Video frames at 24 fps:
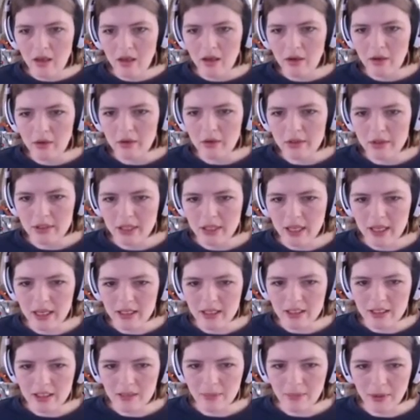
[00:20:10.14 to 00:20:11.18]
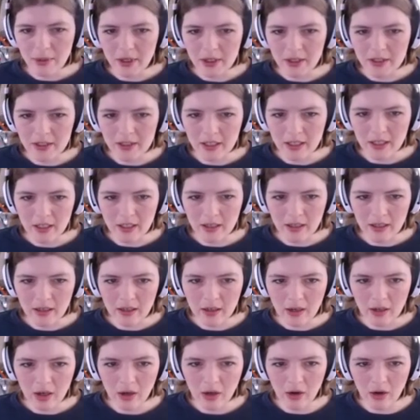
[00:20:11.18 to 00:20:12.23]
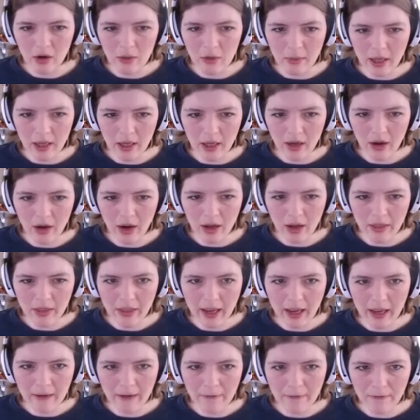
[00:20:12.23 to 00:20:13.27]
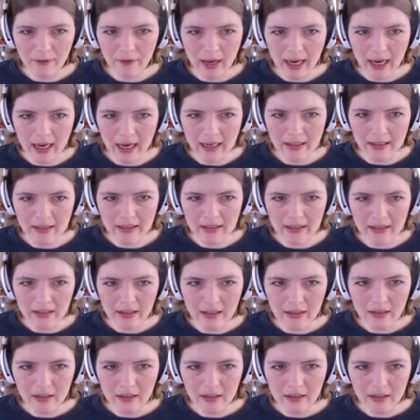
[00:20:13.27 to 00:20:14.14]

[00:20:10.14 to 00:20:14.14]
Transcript: Who's this person? Oh my god, that face.